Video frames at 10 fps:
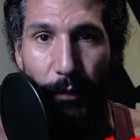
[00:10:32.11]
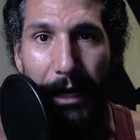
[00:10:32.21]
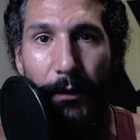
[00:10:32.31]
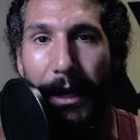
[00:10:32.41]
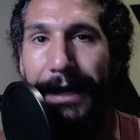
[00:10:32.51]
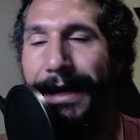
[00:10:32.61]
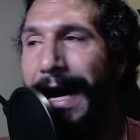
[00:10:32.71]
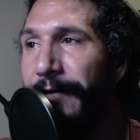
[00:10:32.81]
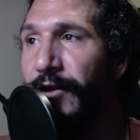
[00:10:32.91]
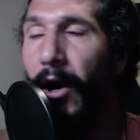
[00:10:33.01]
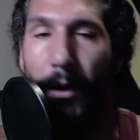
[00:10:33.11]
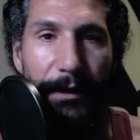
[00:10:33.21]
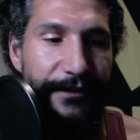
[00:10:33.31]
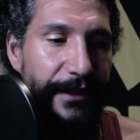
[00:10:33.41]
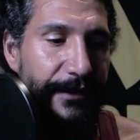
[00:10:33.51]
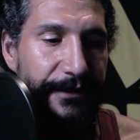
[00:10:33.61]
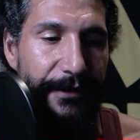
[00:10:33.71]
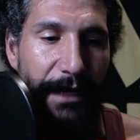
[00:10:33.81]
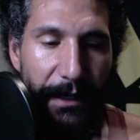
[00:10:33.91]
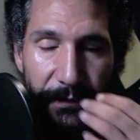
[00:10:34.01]
Why do I have to always say this to
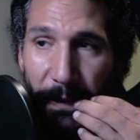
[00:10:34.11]
you guys?